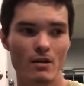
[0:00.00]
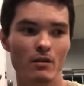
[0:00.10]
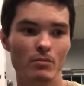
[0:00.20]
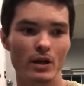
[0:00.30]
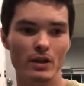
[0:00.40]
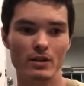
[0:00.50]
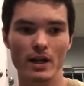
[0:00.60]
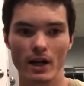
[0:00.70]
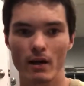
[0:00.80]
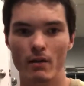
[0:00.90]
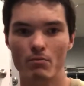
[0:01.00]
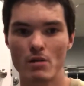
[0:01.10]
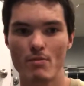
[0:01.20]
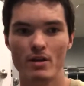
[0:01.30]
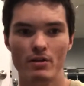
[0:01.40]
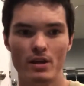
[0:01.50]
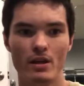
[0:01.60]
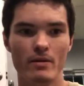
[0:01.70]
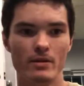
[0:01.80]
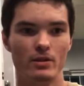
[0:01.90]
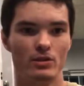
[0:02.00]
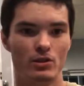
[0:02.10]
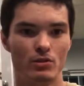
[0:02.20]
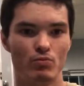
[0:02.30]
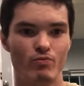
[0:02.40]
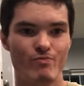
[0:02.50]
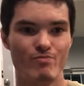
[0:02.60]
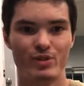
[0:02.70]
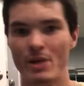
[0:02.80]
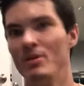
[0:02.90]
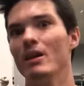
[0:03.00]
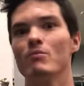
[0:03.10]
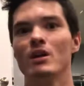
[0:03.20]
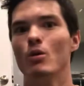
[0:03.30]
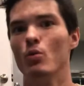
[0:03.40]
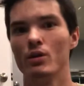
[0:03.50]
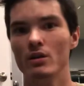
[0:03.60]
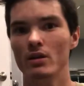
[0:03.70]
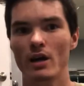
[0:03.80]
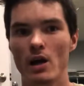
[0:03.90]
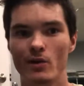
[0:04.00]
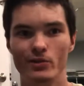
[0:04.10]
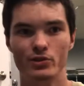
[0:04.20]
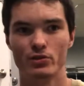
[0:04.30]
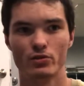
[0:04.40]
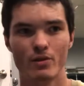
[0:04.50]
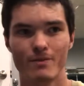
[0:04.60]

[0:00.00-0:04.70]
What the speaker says: But yeah, my main thing is, same thing I'm kind of working on now, is just